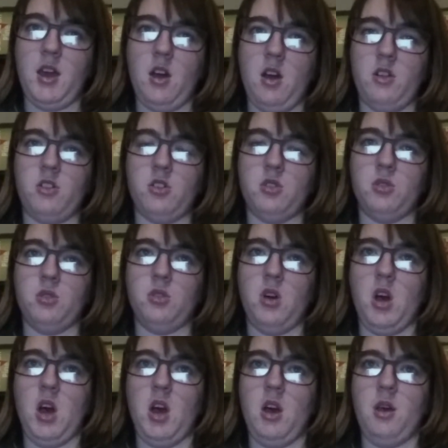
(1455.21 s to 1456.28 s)
article.
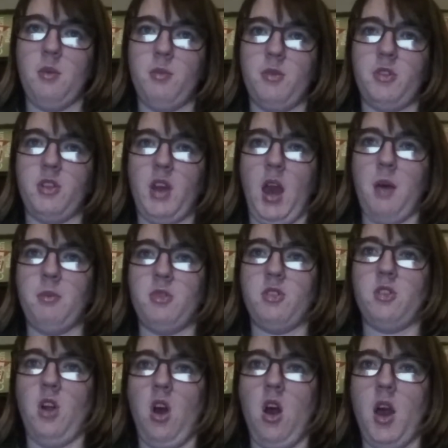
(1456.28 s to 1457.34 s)
It's the Cambs
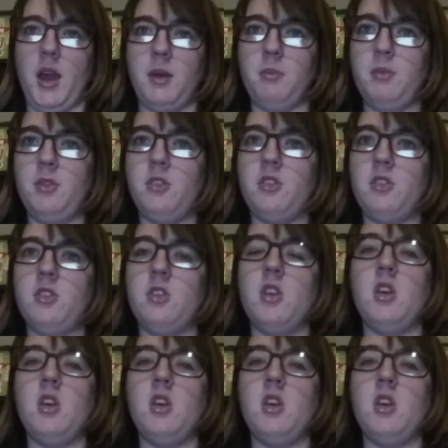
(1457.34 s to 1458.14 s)
Times.